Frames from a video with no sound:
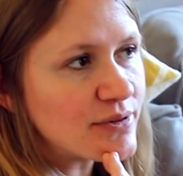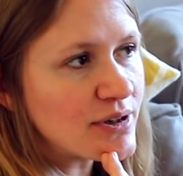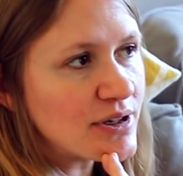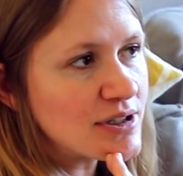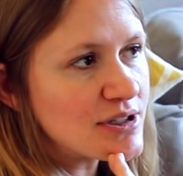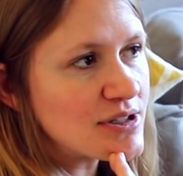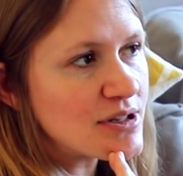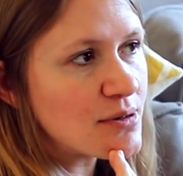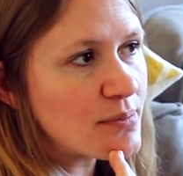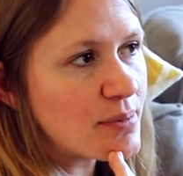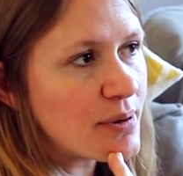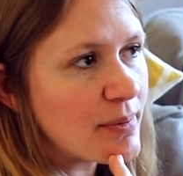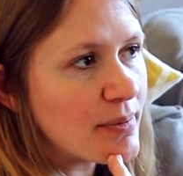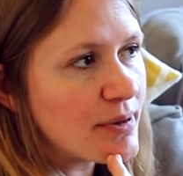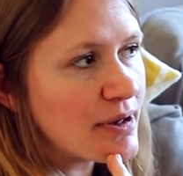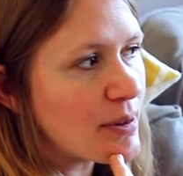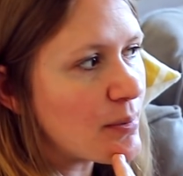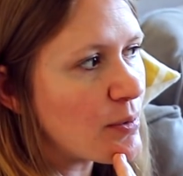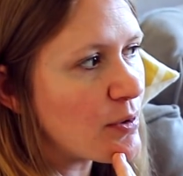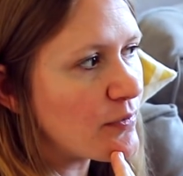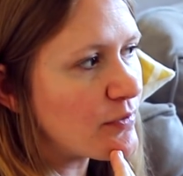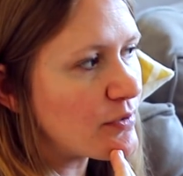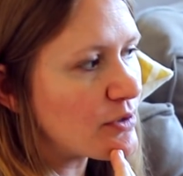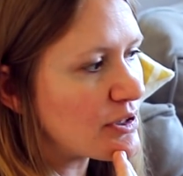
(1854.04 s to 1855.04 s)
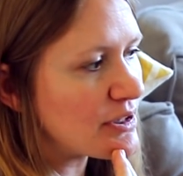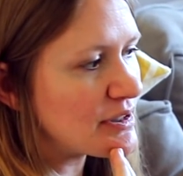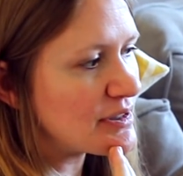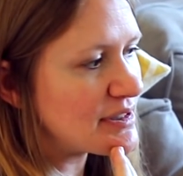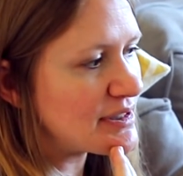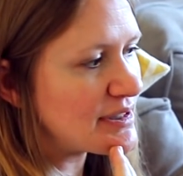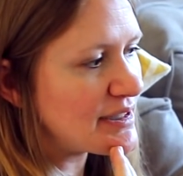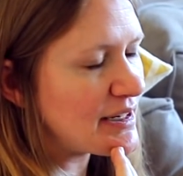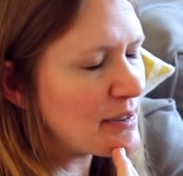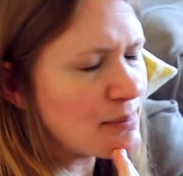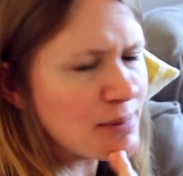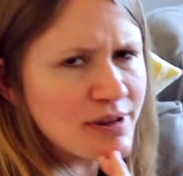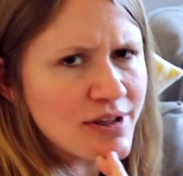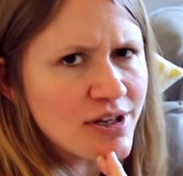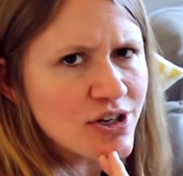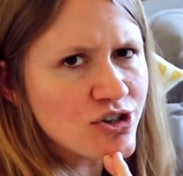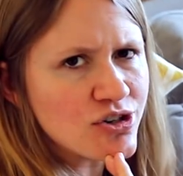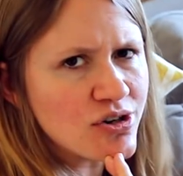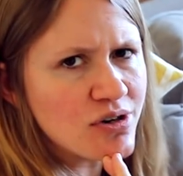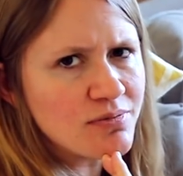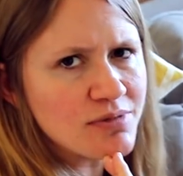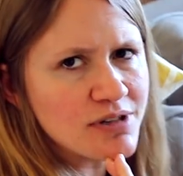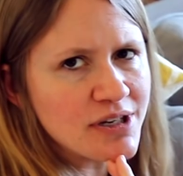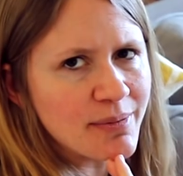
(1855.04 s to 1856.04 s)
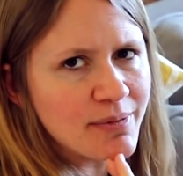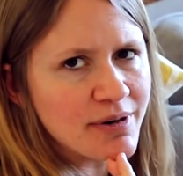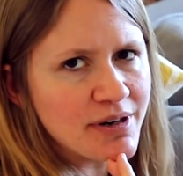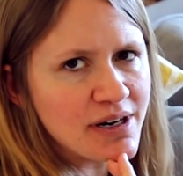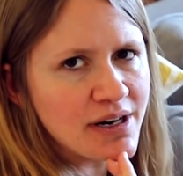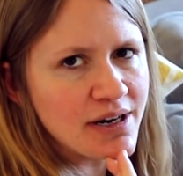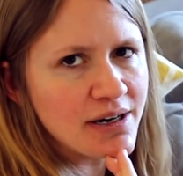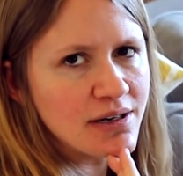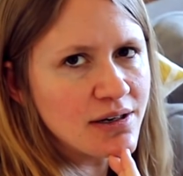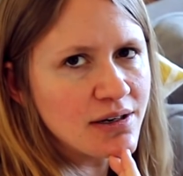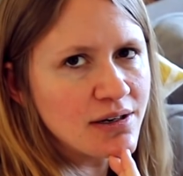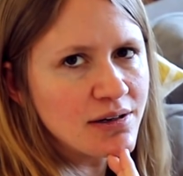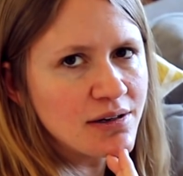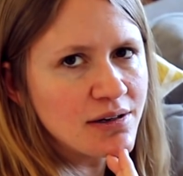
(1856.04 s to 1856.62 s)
friends that'll probably come over and see him. I thought Sean was coming today.